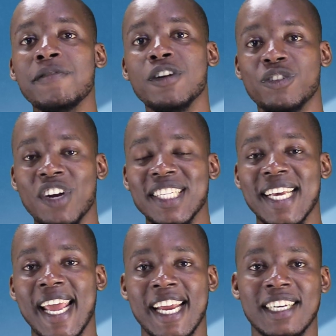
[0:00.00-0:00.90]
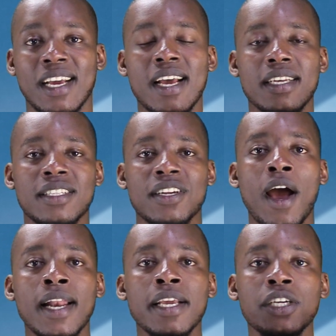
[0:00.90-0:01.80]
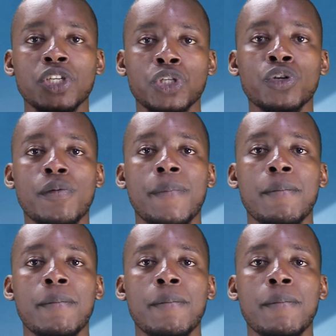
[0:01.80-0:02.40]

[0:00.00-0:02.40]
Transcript: infrastructure end, Starlink should